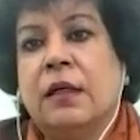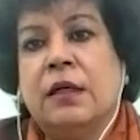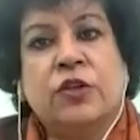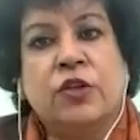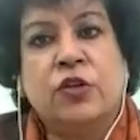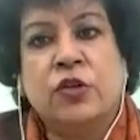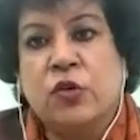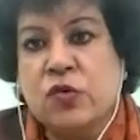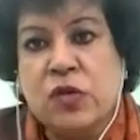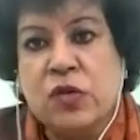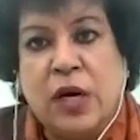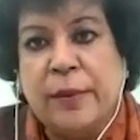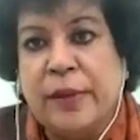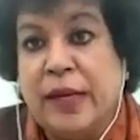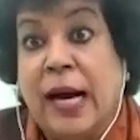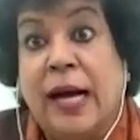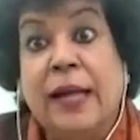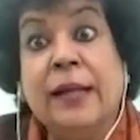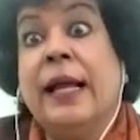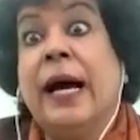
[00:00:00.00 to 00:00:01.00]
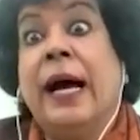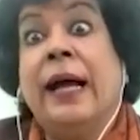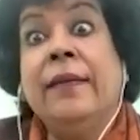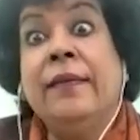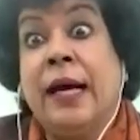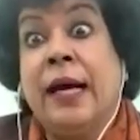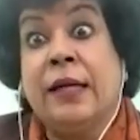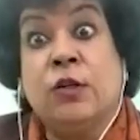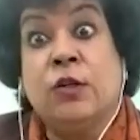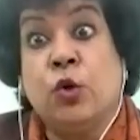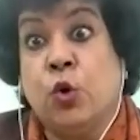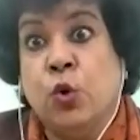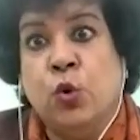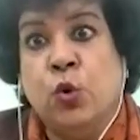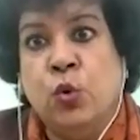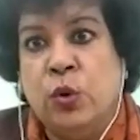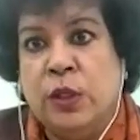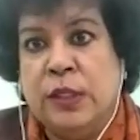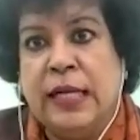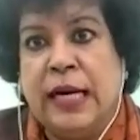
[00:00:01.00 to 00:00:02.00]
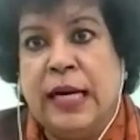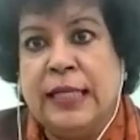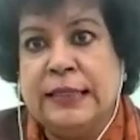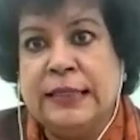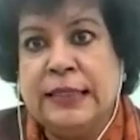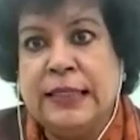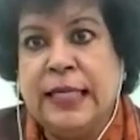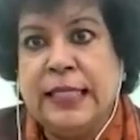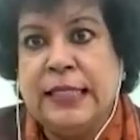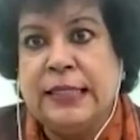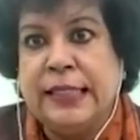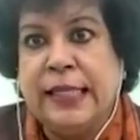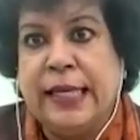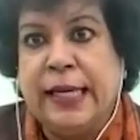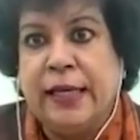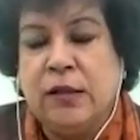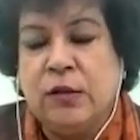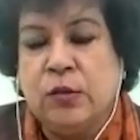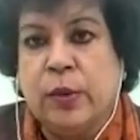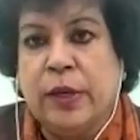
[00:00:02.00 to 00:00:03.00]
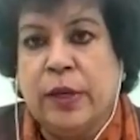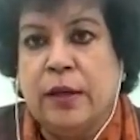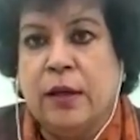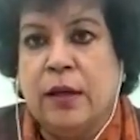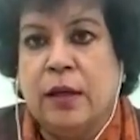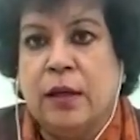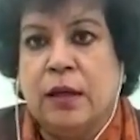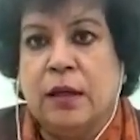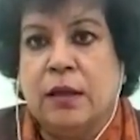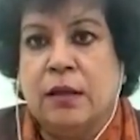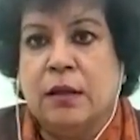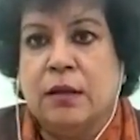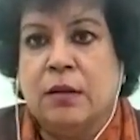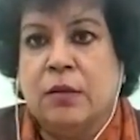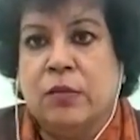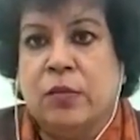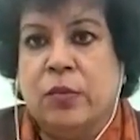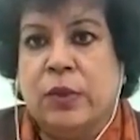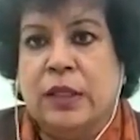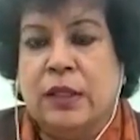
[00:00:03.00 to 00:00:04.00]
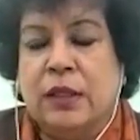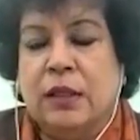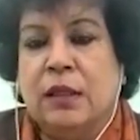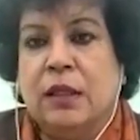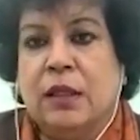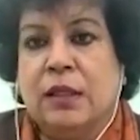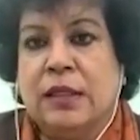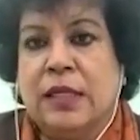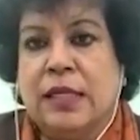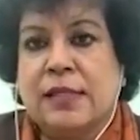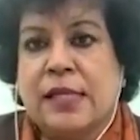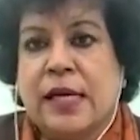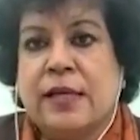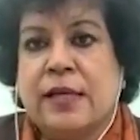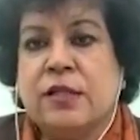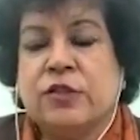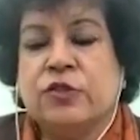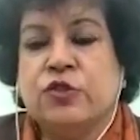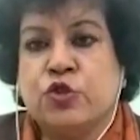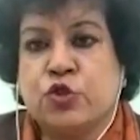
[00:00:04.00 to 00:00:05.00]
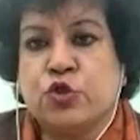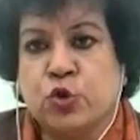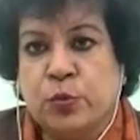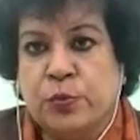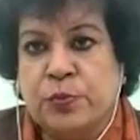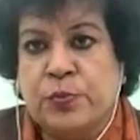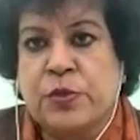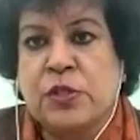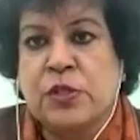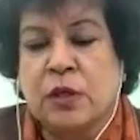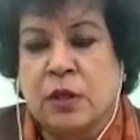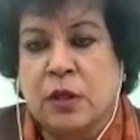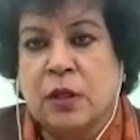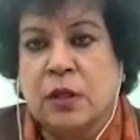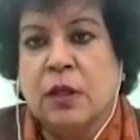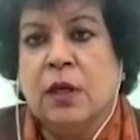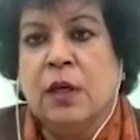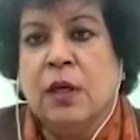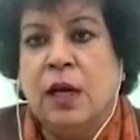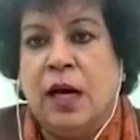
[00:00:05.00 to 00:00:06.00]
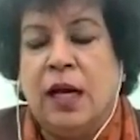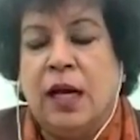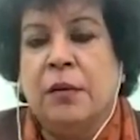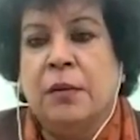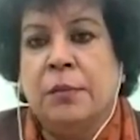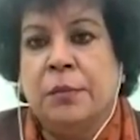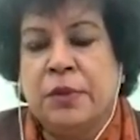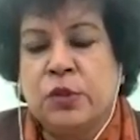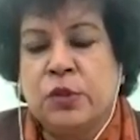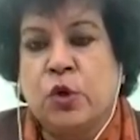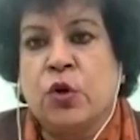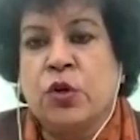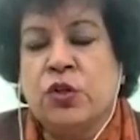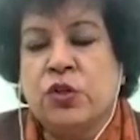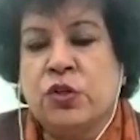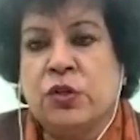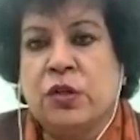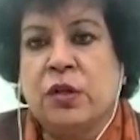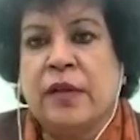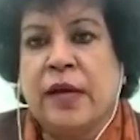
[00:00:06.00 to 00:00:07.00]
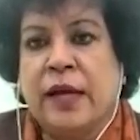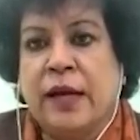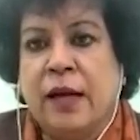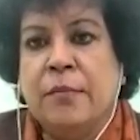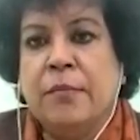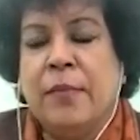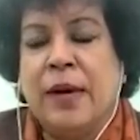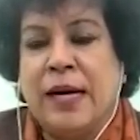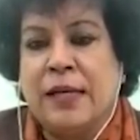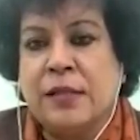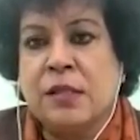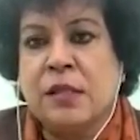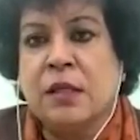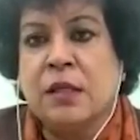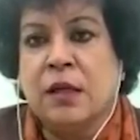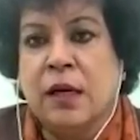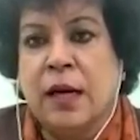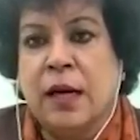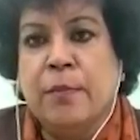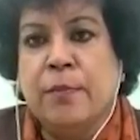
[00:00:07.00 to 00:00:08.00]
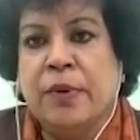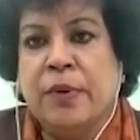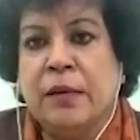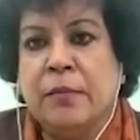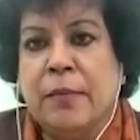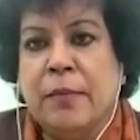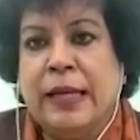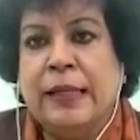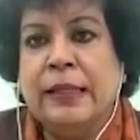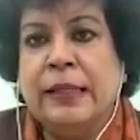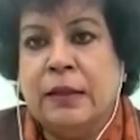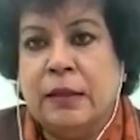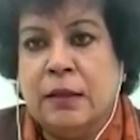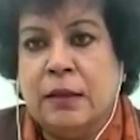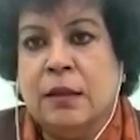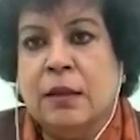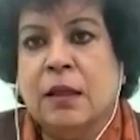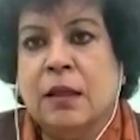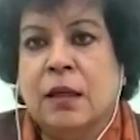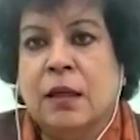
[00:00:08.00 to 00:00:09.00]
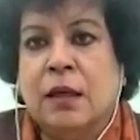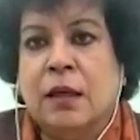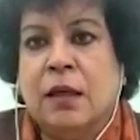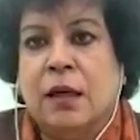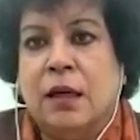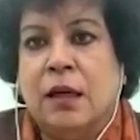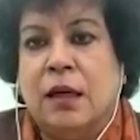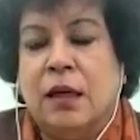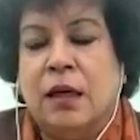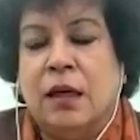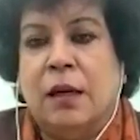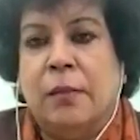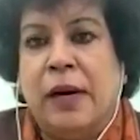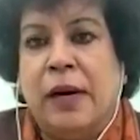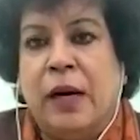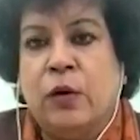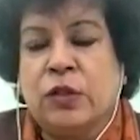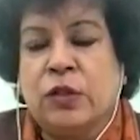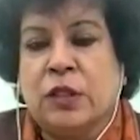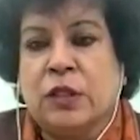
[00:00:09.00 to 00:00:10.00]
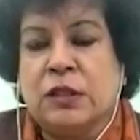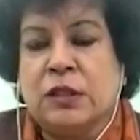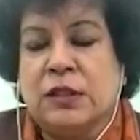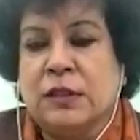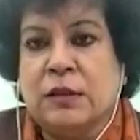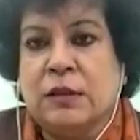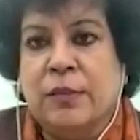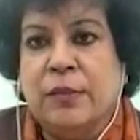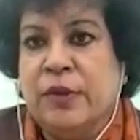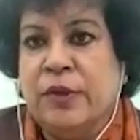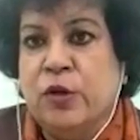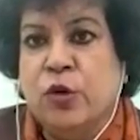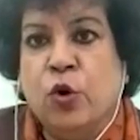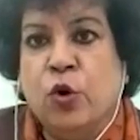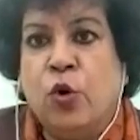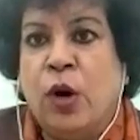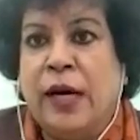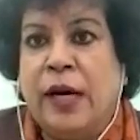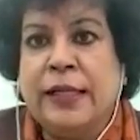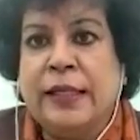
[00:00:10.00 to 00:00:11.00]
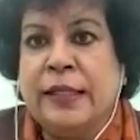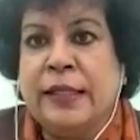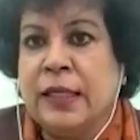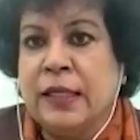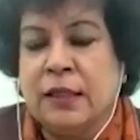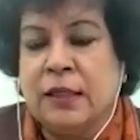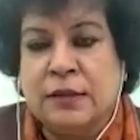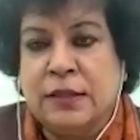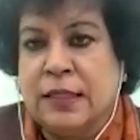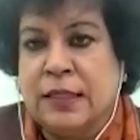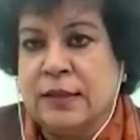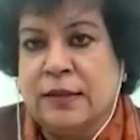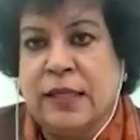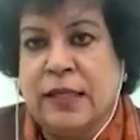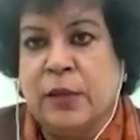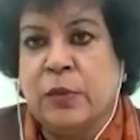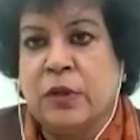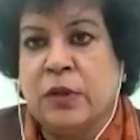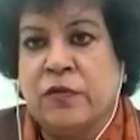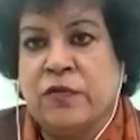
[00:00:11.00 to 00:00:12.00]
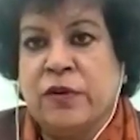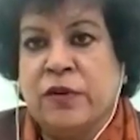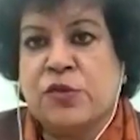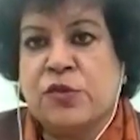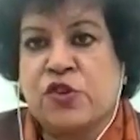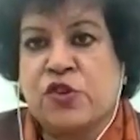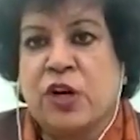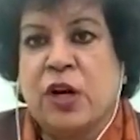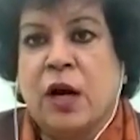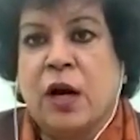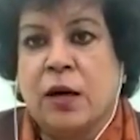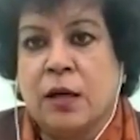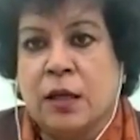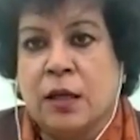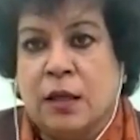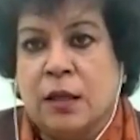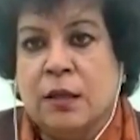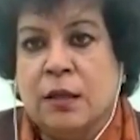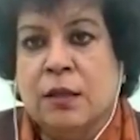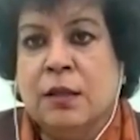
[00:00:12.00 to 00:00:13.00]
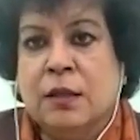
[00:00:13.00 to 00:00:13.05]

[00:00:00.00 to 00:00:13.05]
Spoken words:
I mean, and that coup in 1988 when they sent in troops. I remember talking to the then ambassador, MP Menon, about it. I mean, no idea that they were from Sri Lanka.